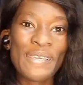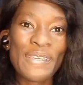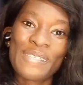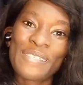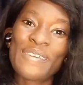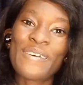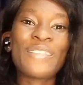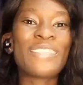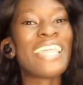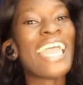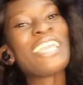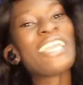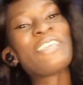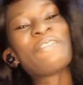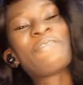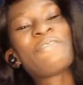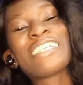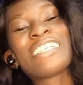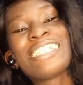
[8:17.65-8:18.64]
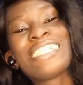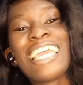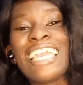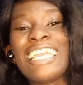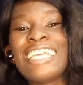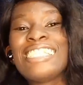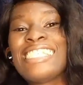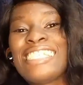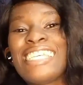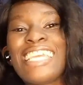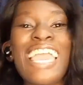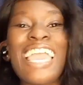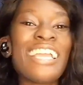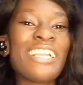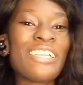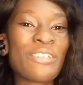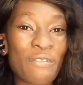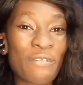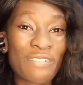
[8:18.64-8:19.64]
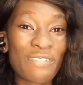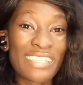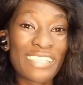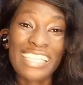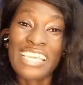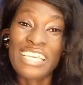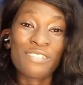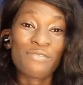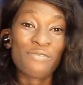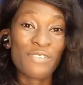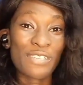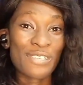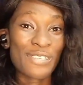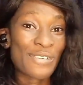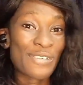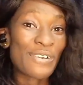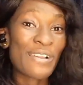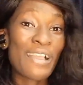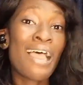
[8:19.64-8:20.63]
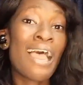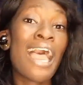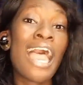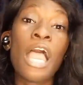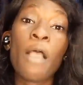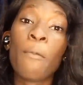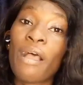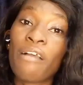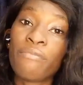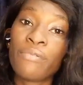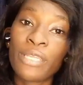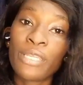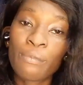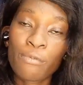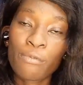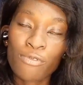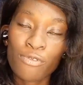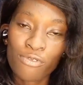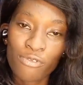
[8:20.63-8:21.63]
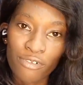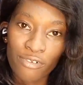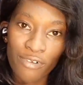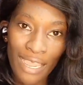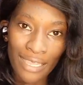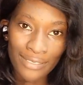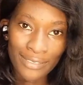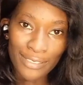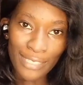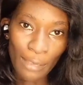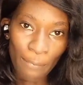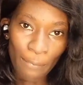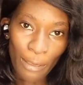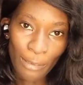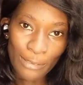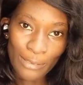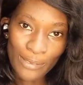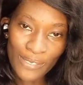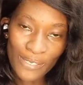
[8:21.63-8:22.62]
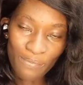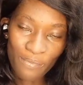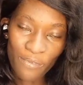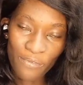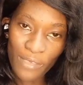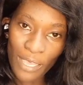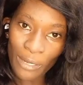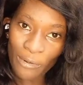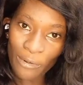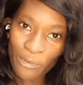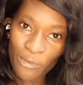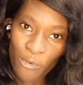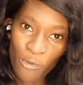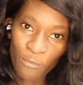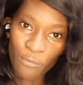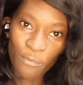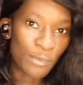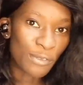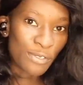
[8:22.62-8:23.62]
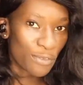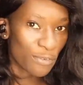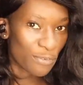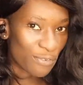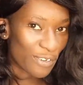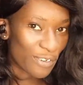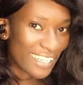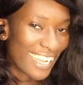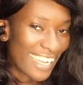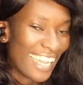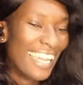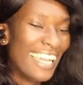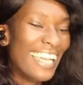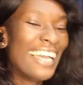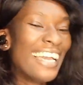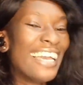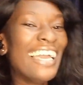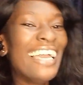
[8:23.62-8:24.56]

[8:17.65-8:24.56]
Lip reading: So thank you for staying to the end of this video. I hope I've been able to rant about this movie and not confuse you further.